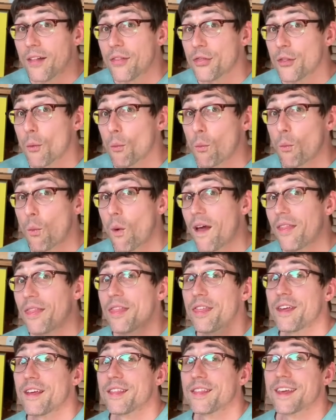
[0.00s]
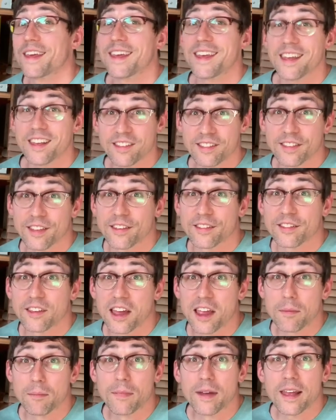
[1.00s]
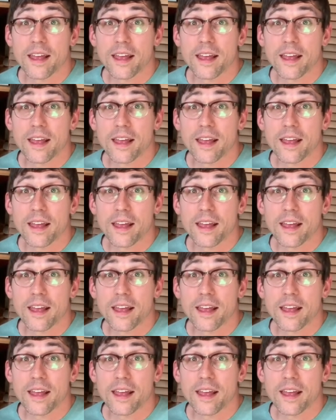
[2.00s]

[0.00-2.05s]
the one thing that is the same